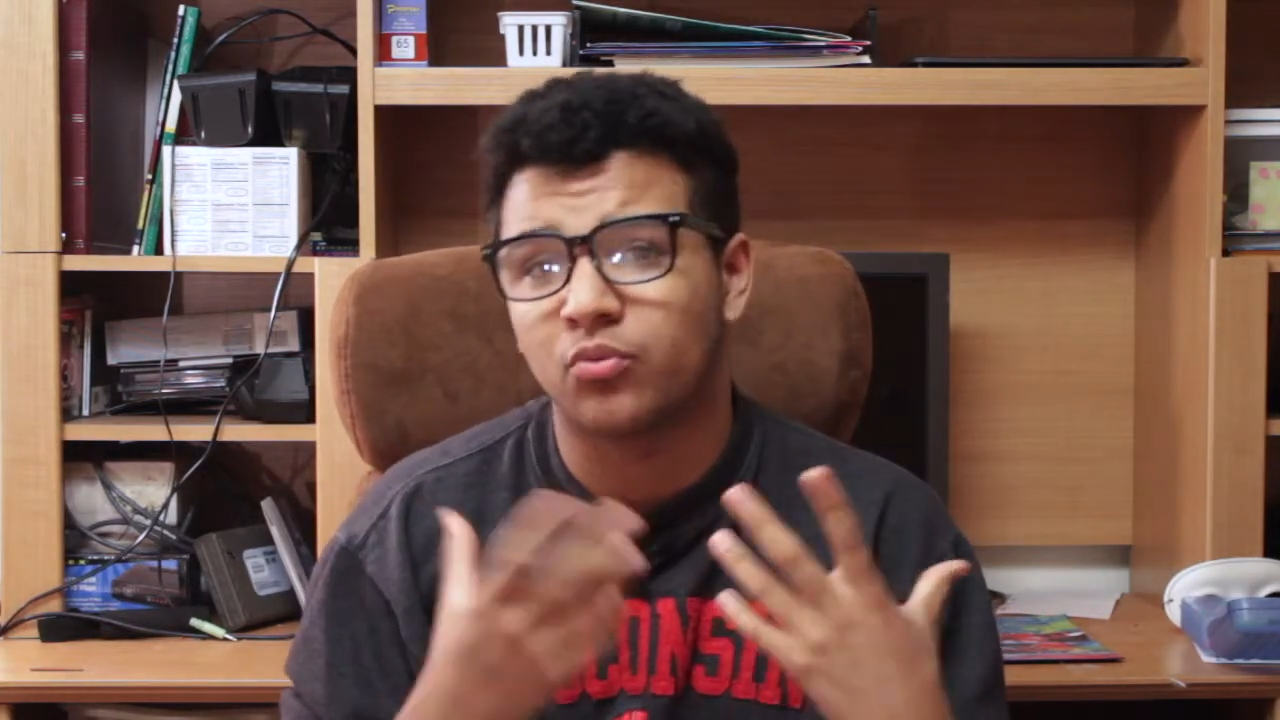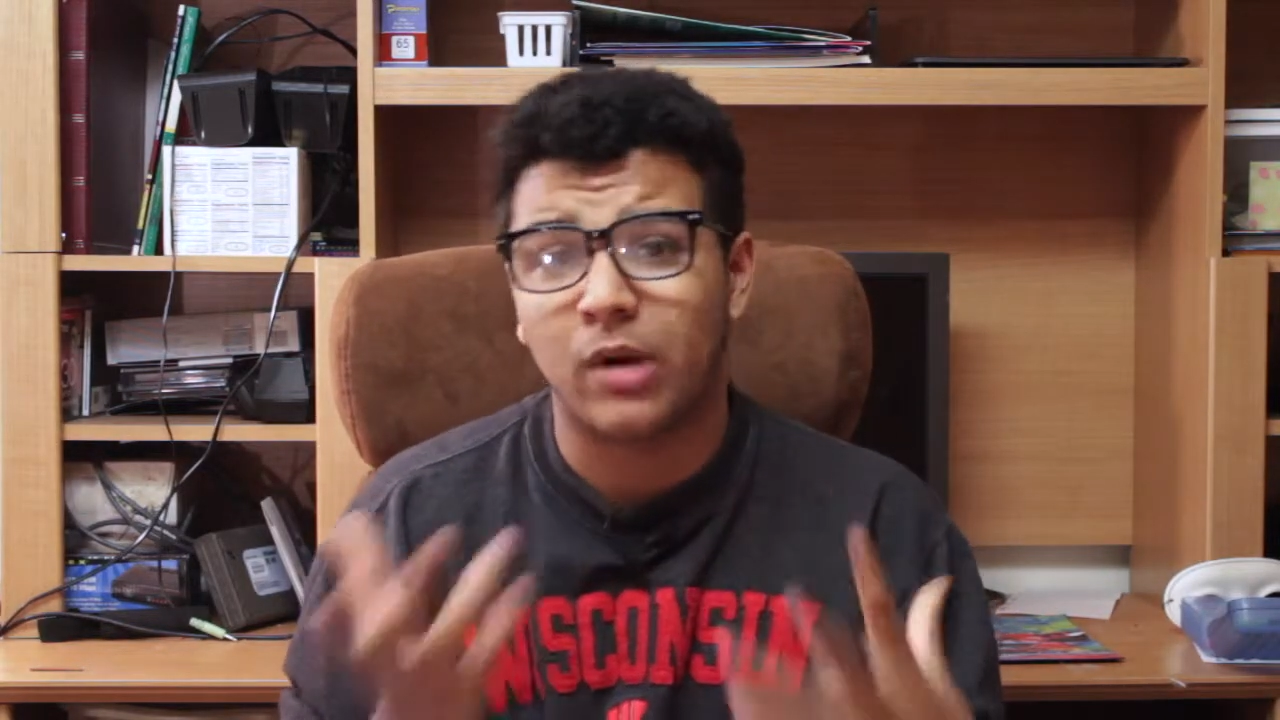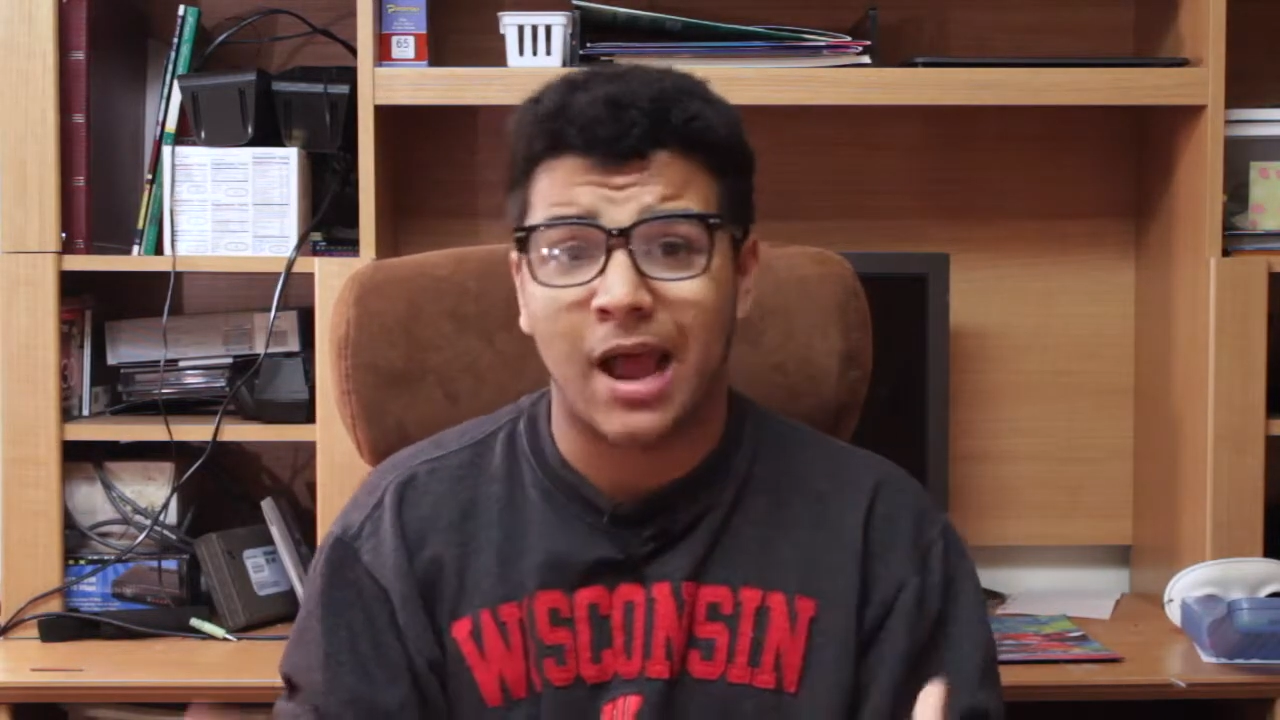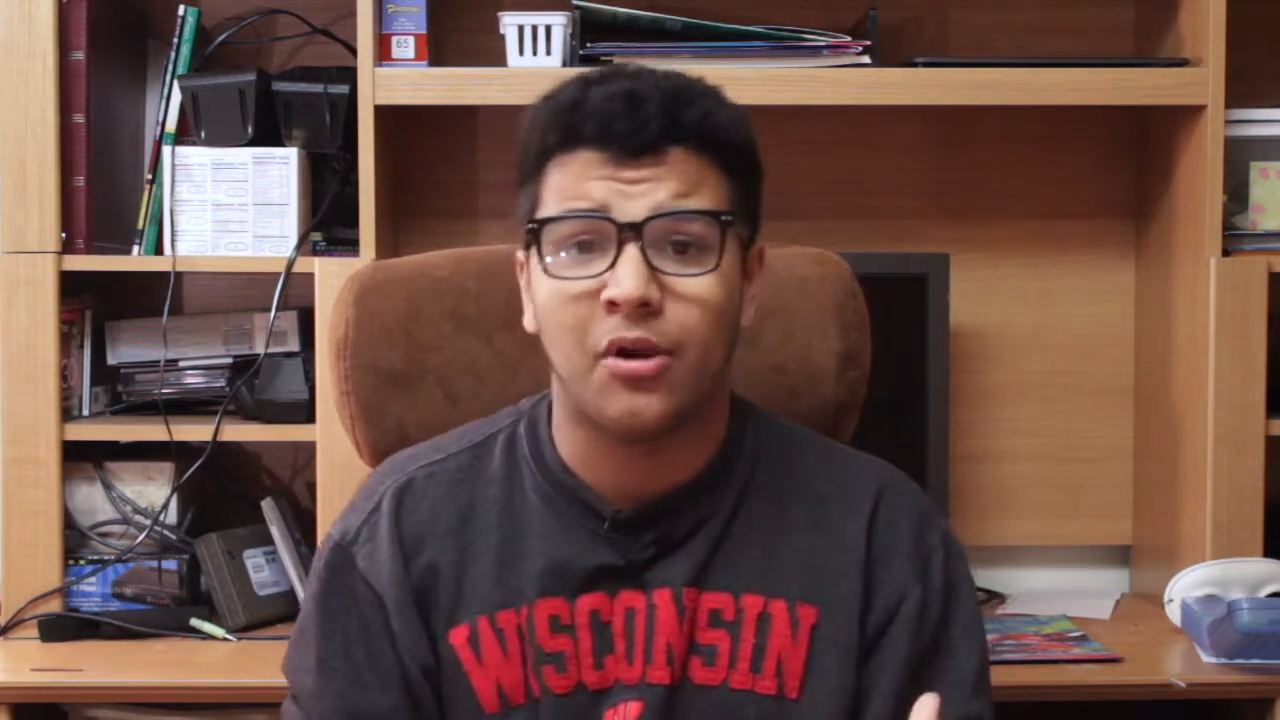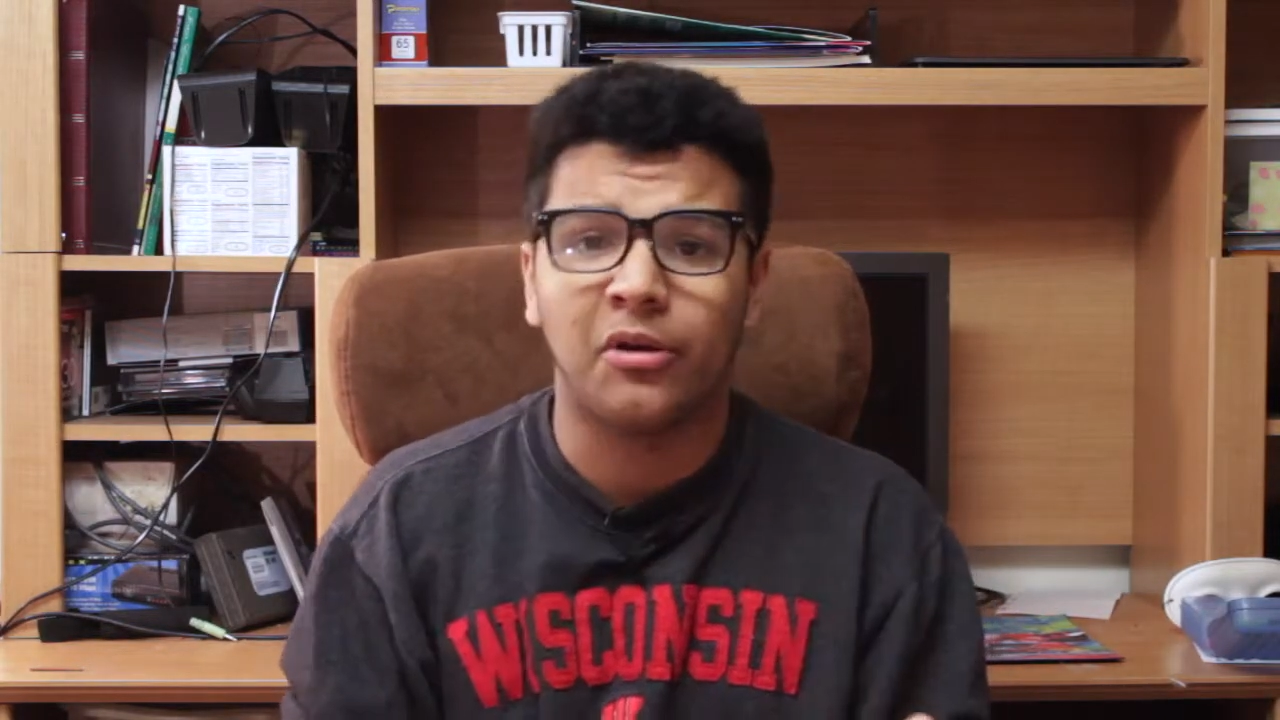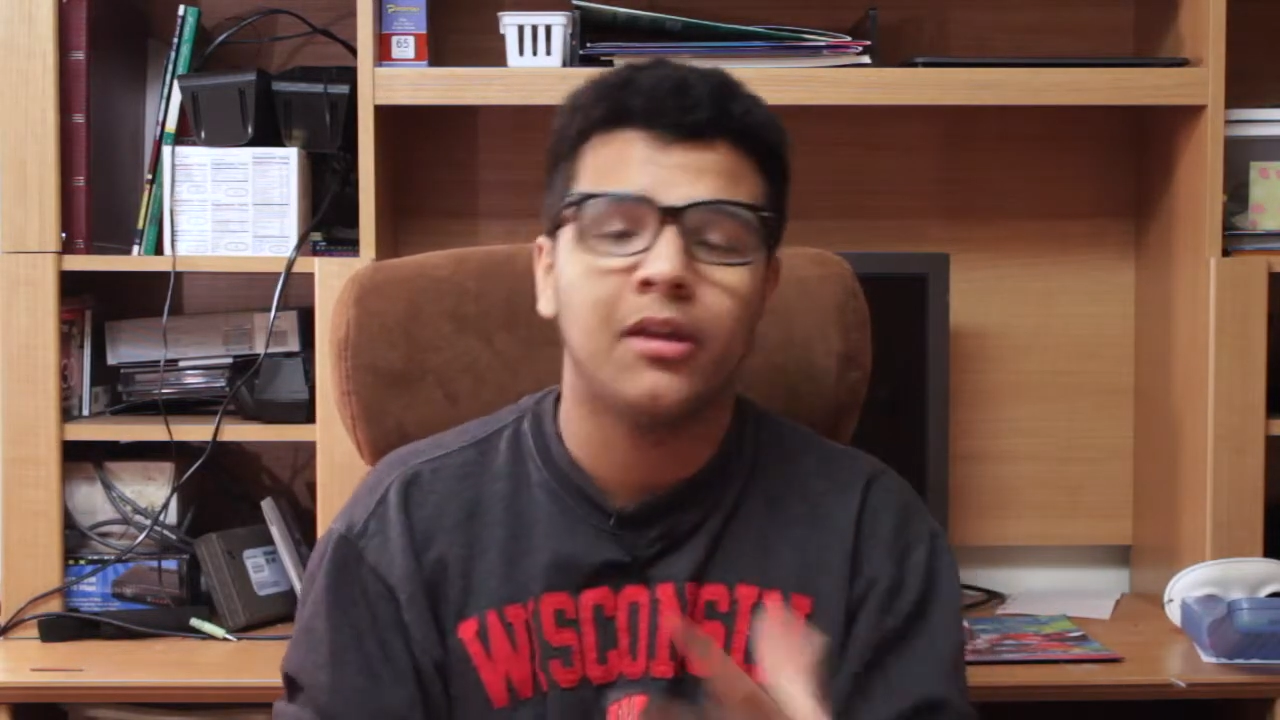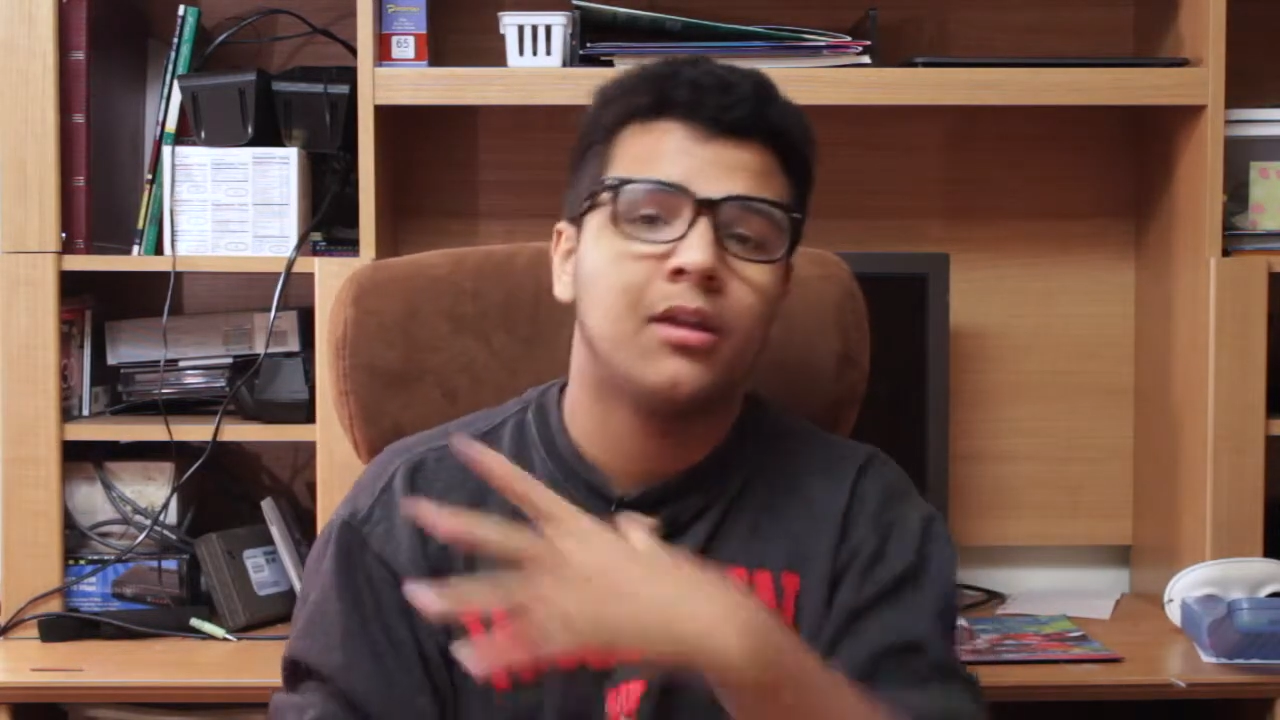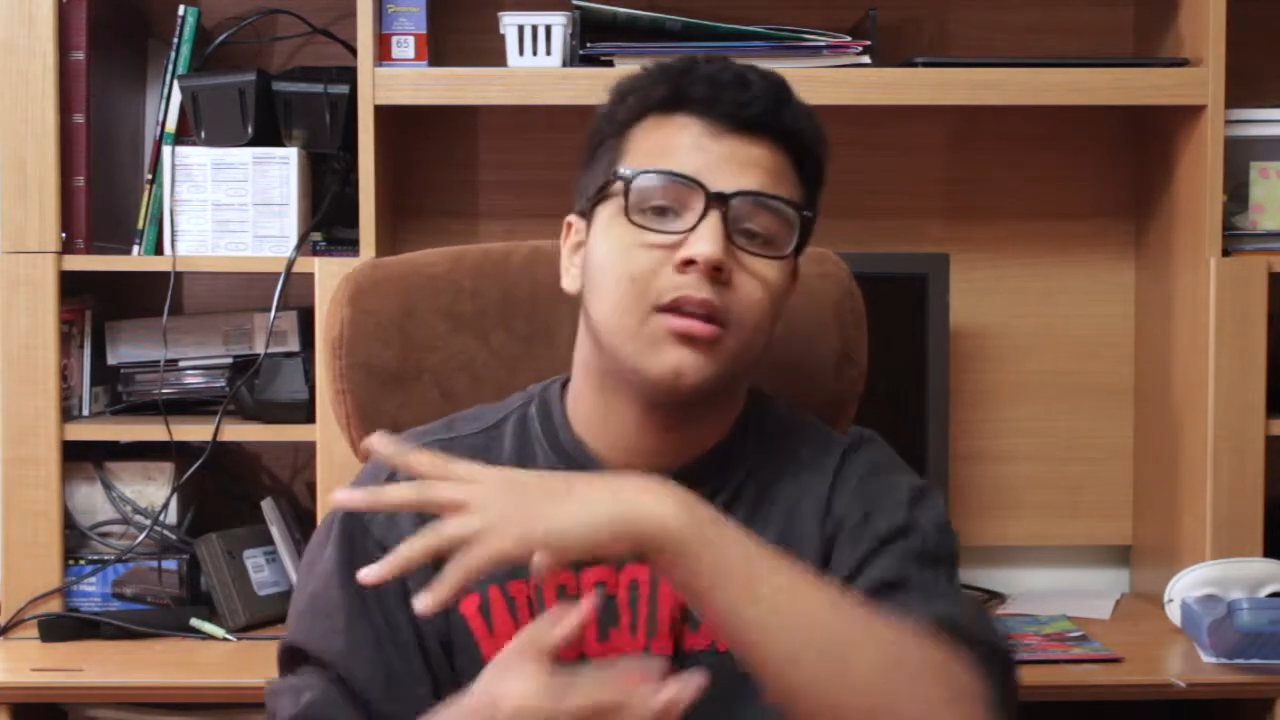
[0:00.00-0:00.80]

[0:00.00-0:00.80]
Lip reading: route